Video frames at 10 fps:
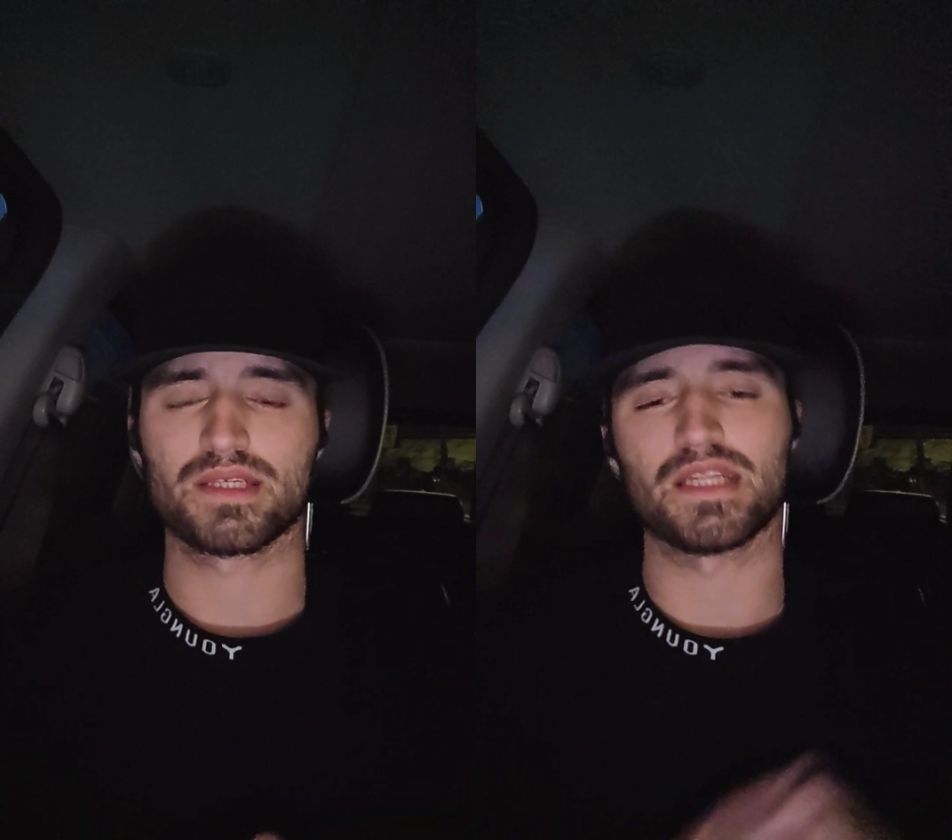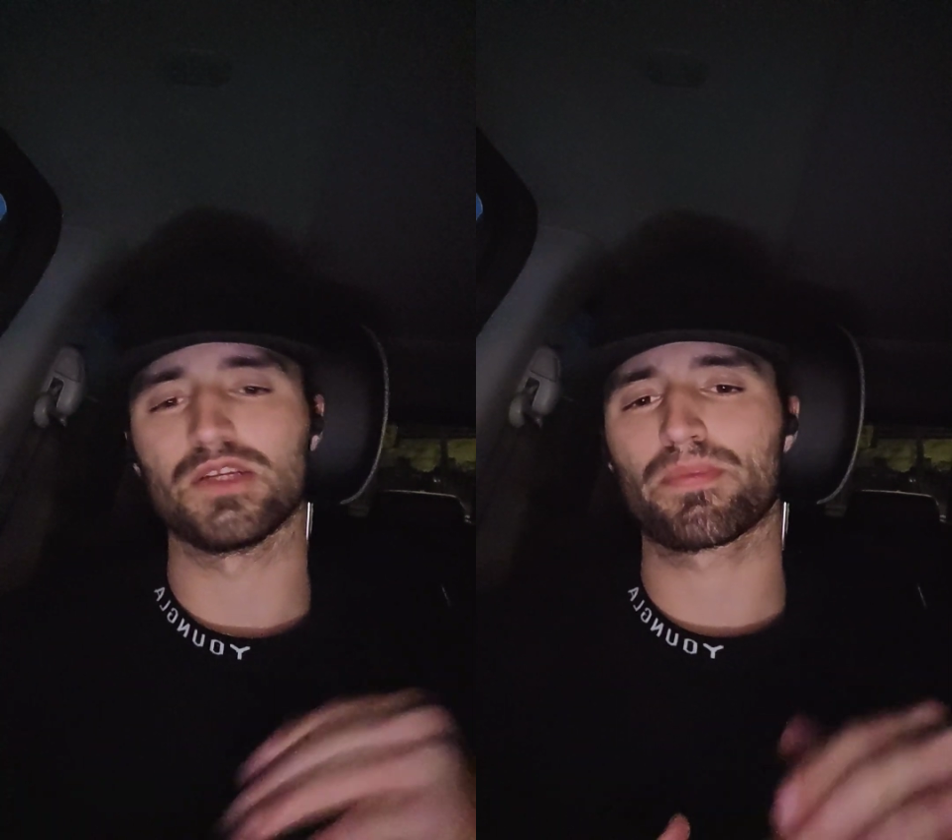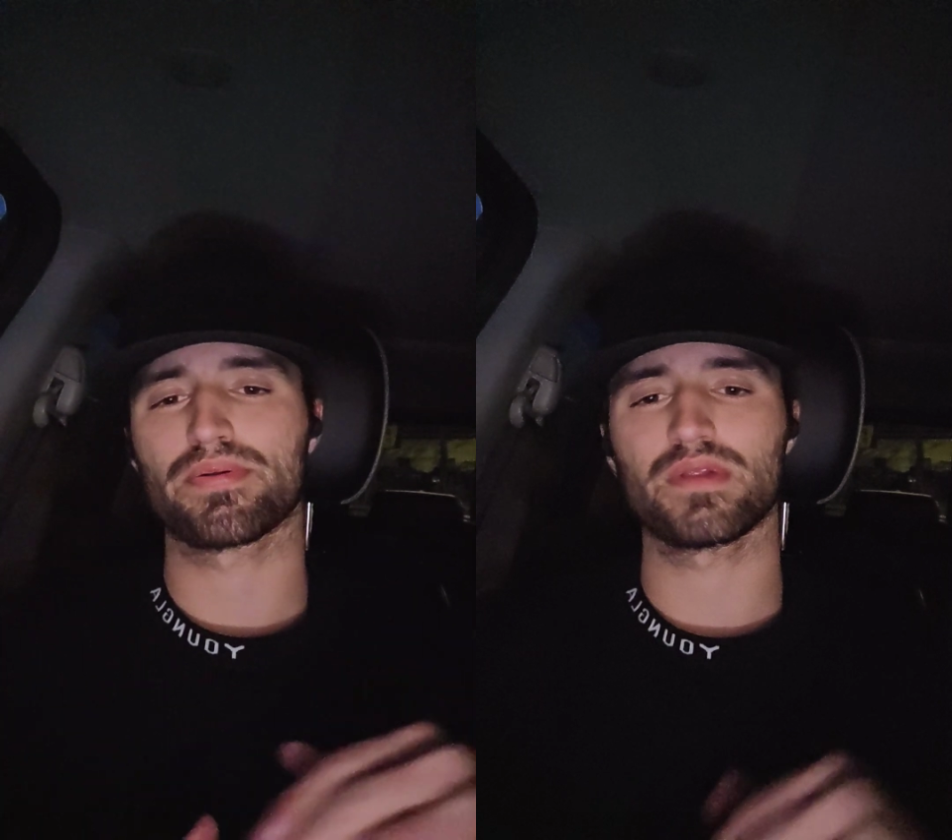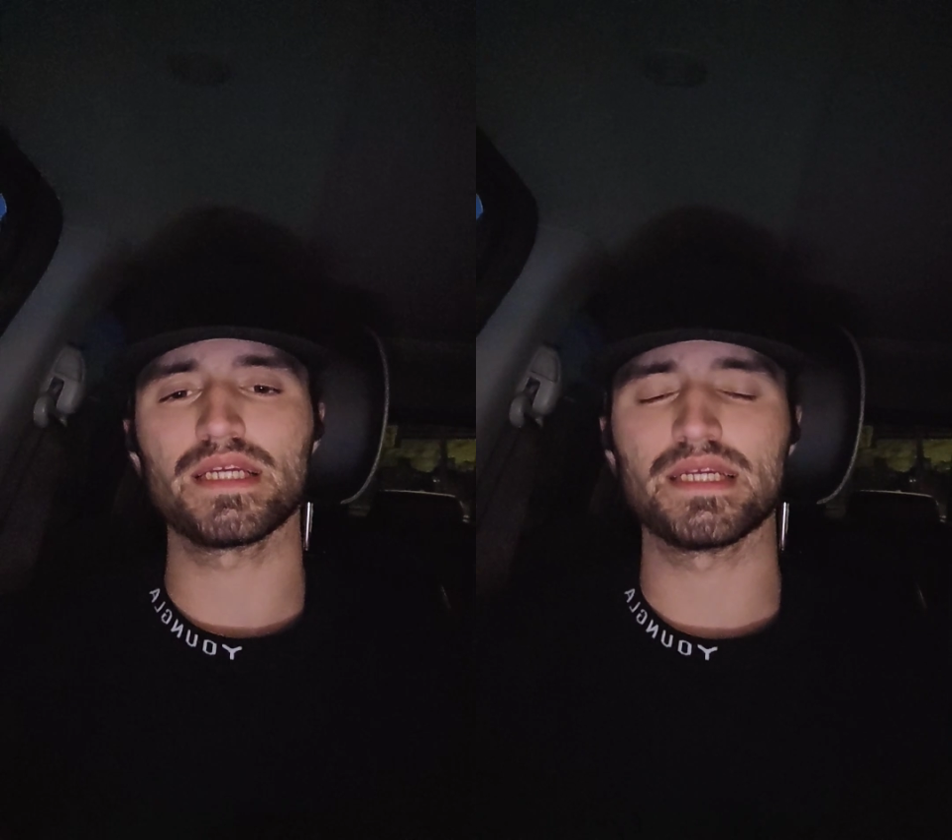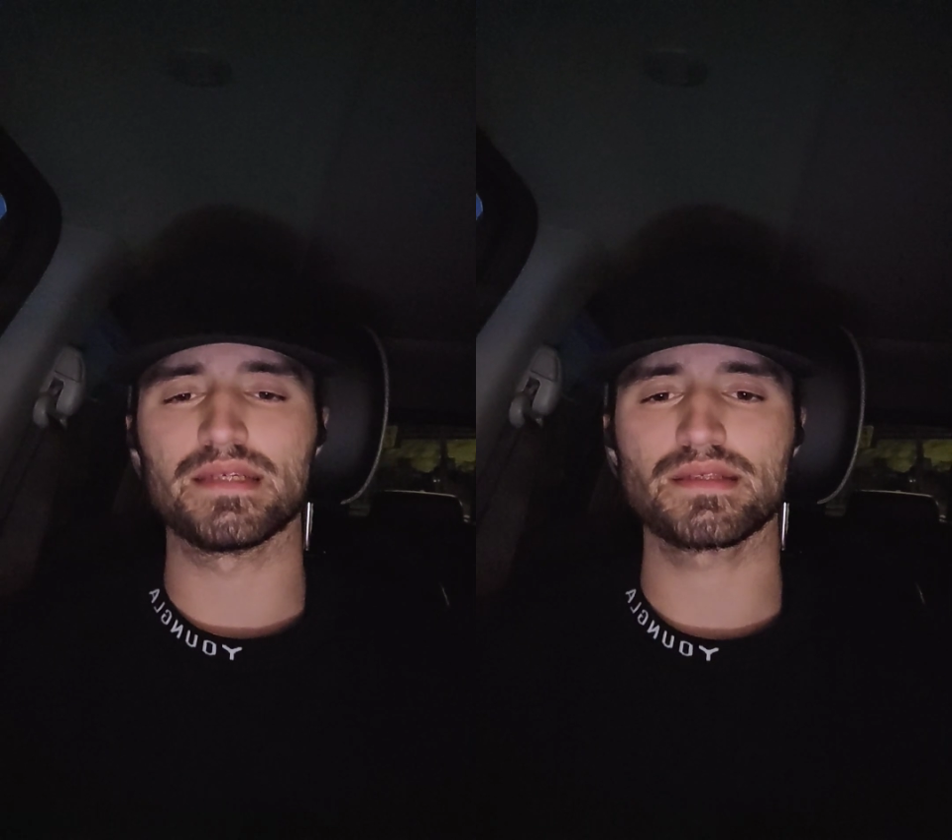Can you
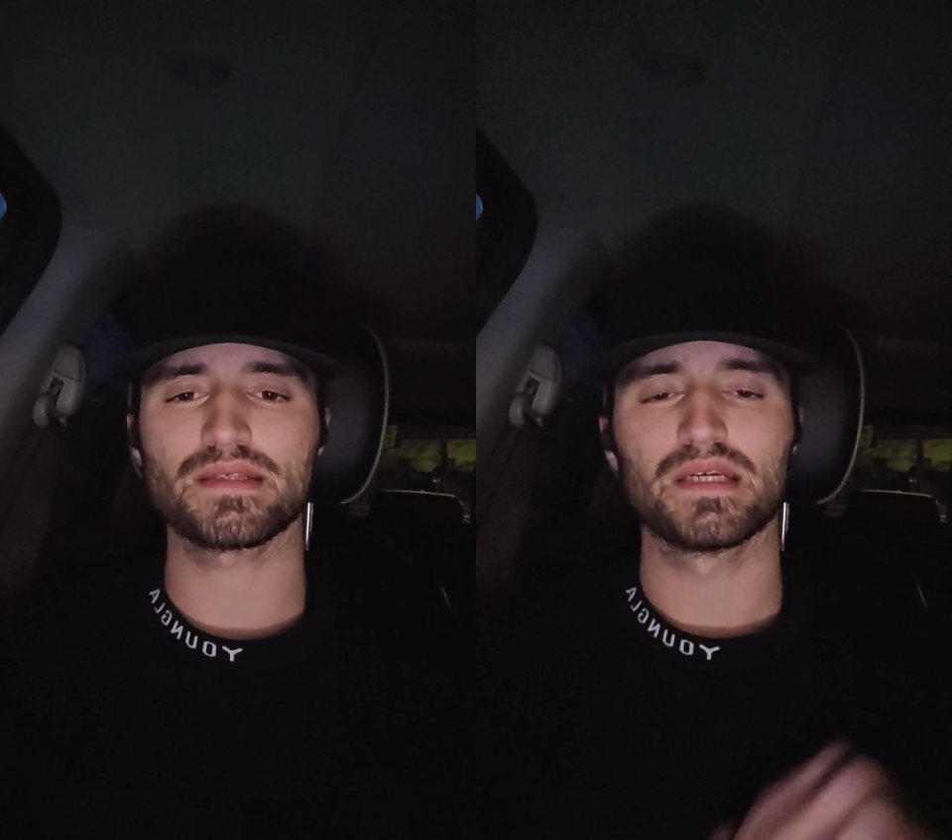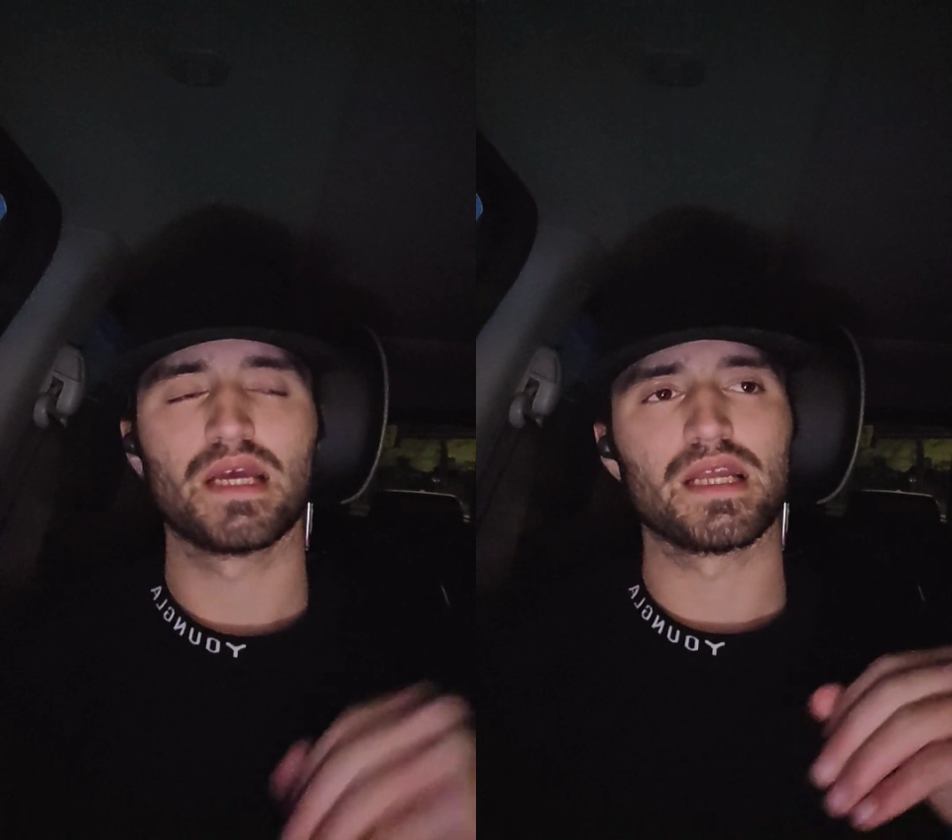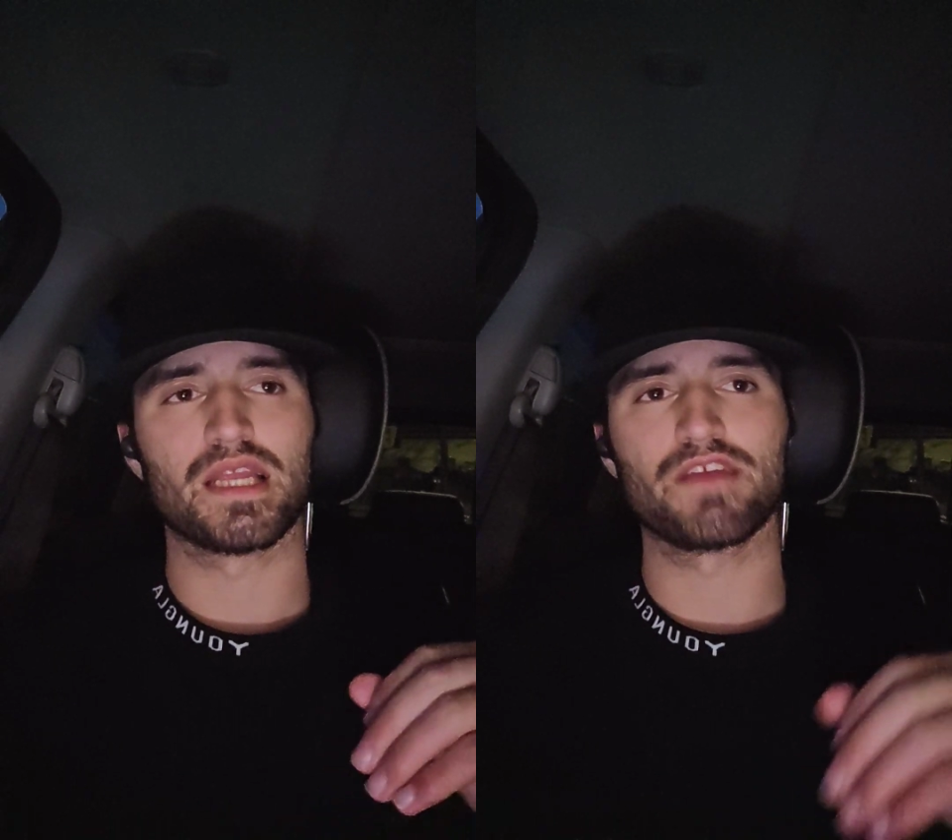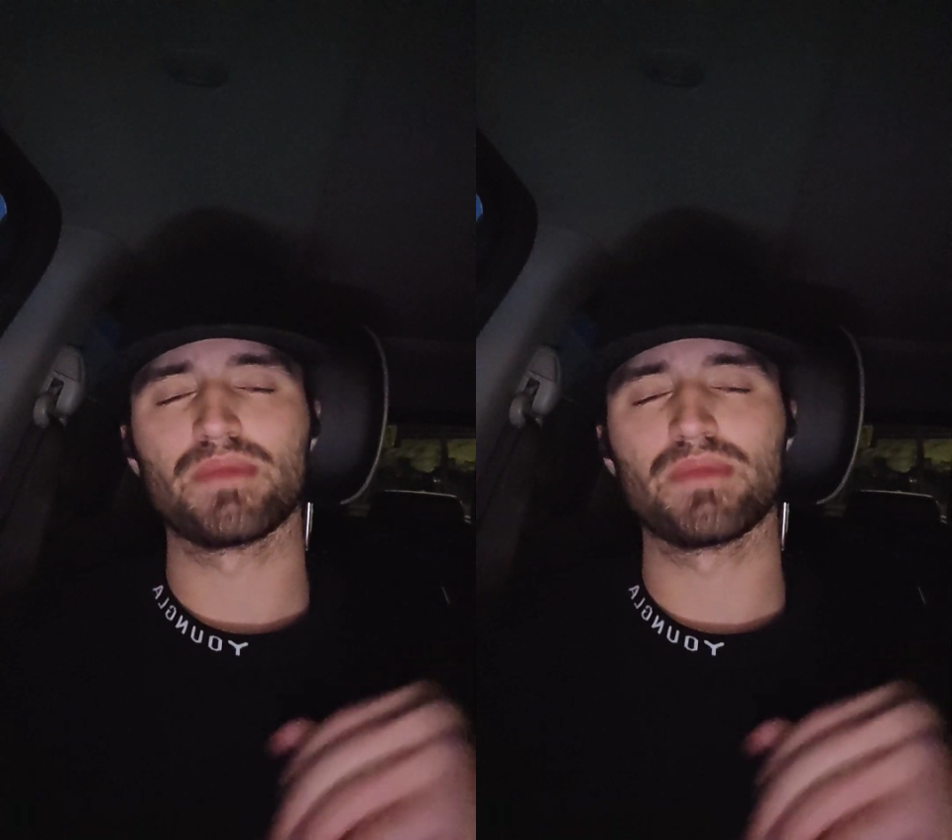please give